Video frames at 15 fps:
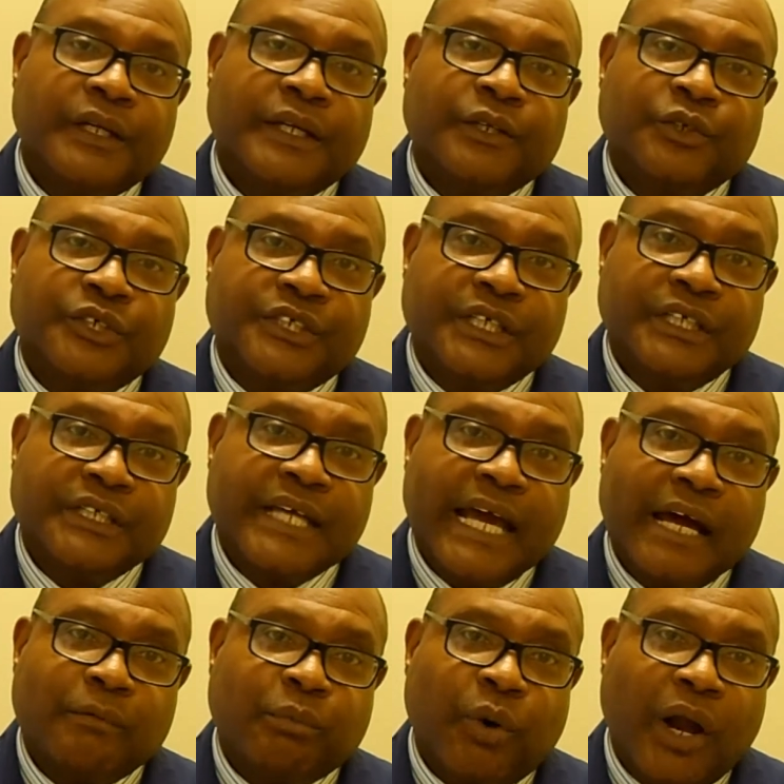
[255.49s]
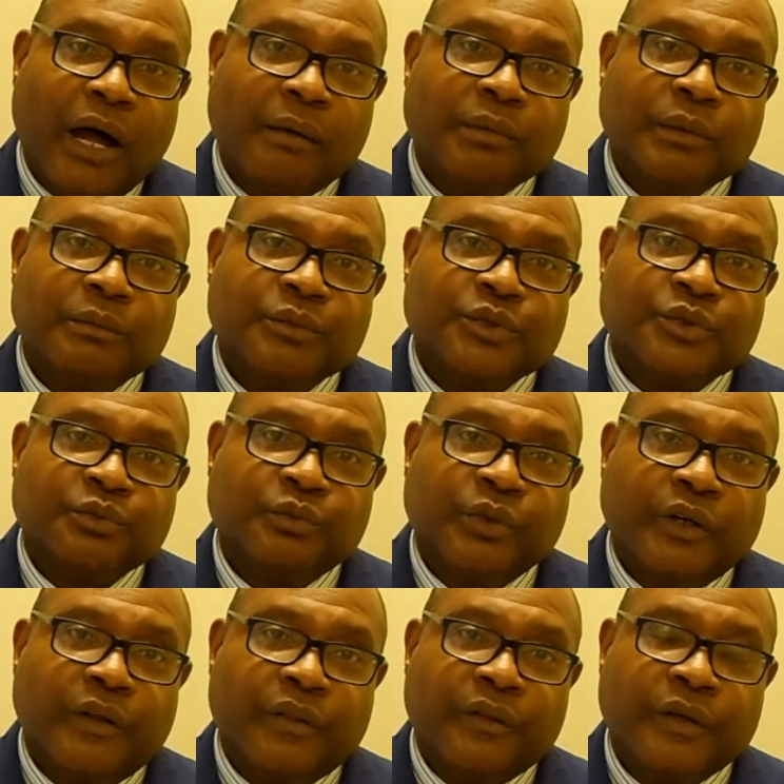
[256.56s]
They tend to have problems
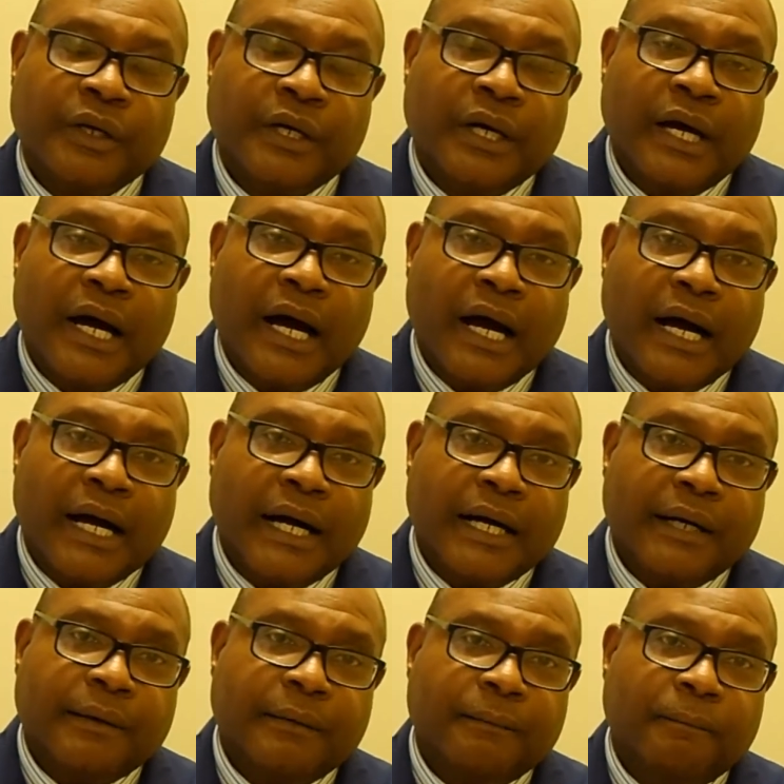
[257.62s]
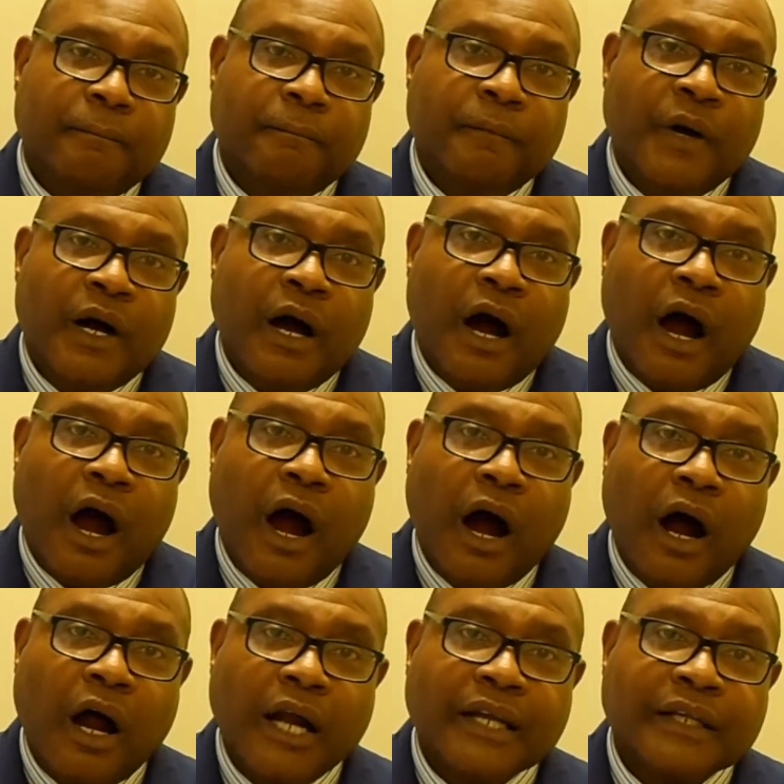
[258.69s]
with
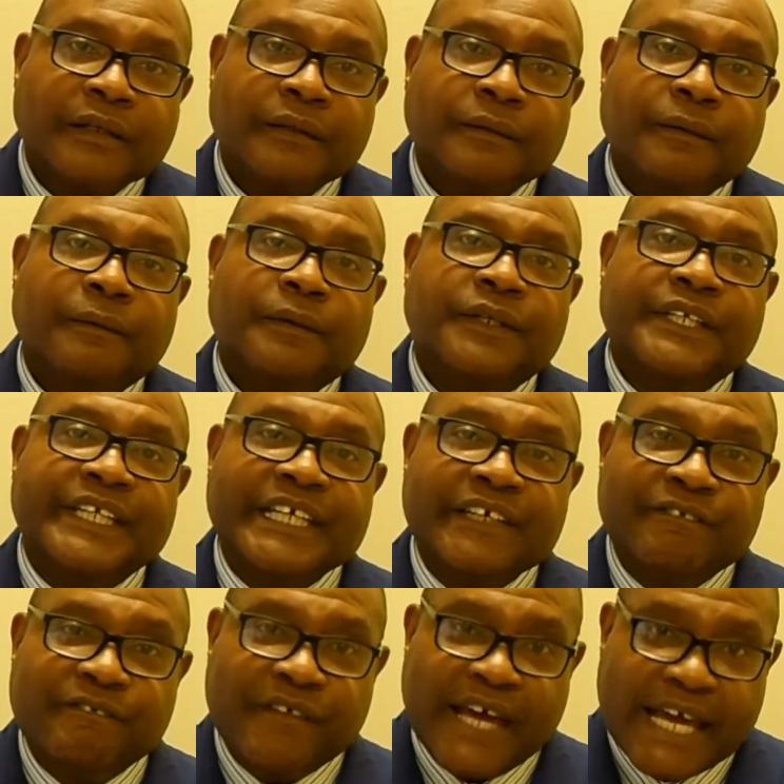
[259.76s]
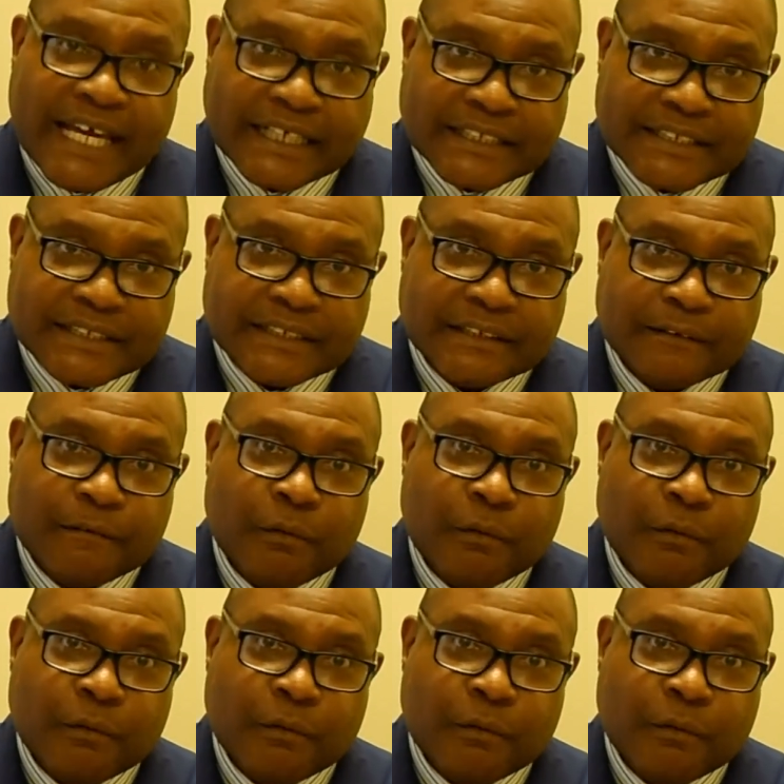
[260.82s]
heart defects.